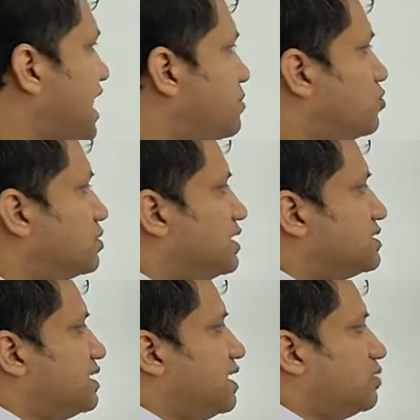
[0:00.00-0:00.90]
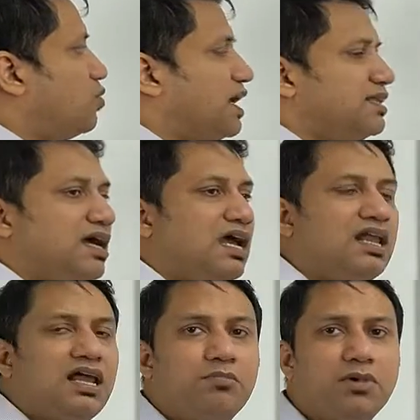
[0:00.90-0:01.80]
over there, saying, why the hell
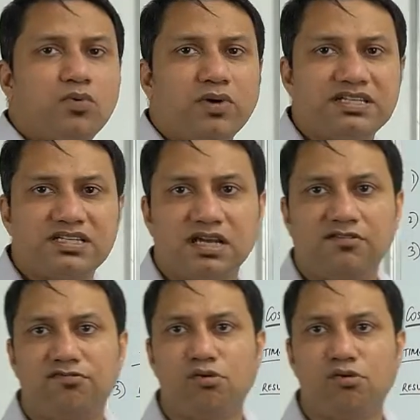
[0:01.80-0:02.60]
am I wasting 4